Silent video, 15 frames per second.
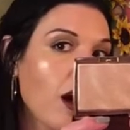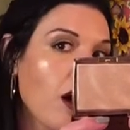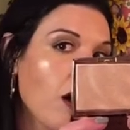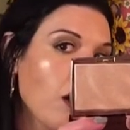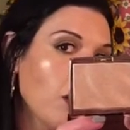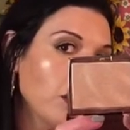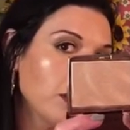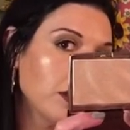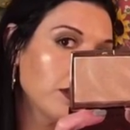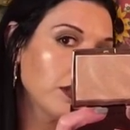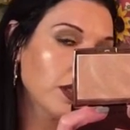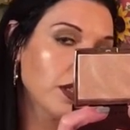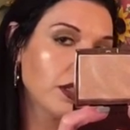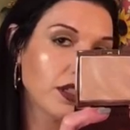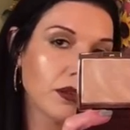all
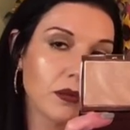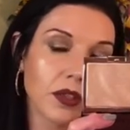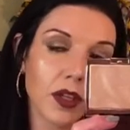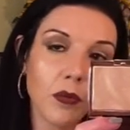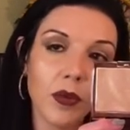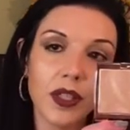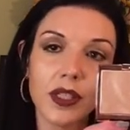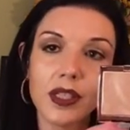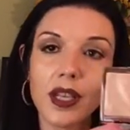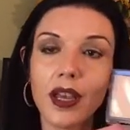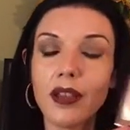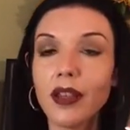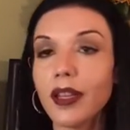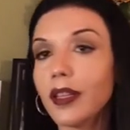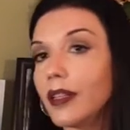skin tones can wear this
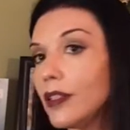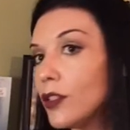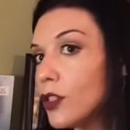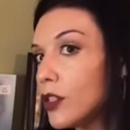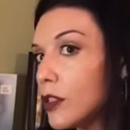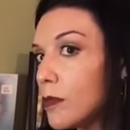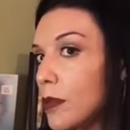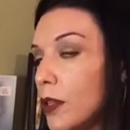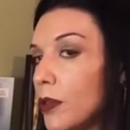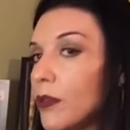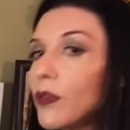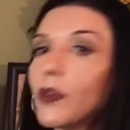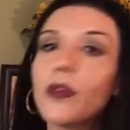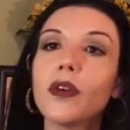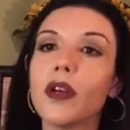highlight, and it's just
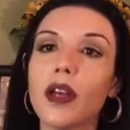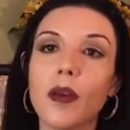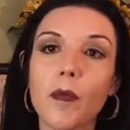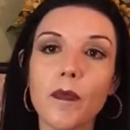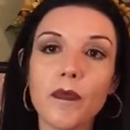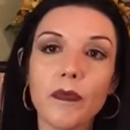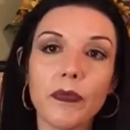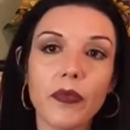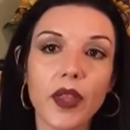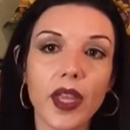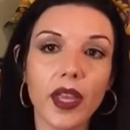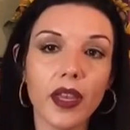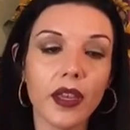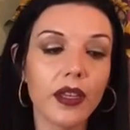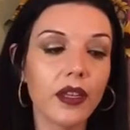beautiful.
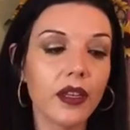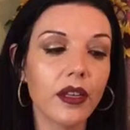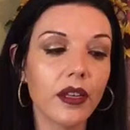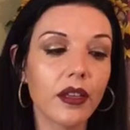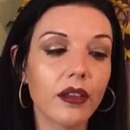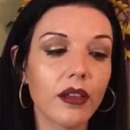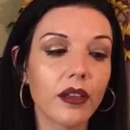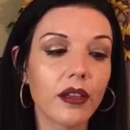And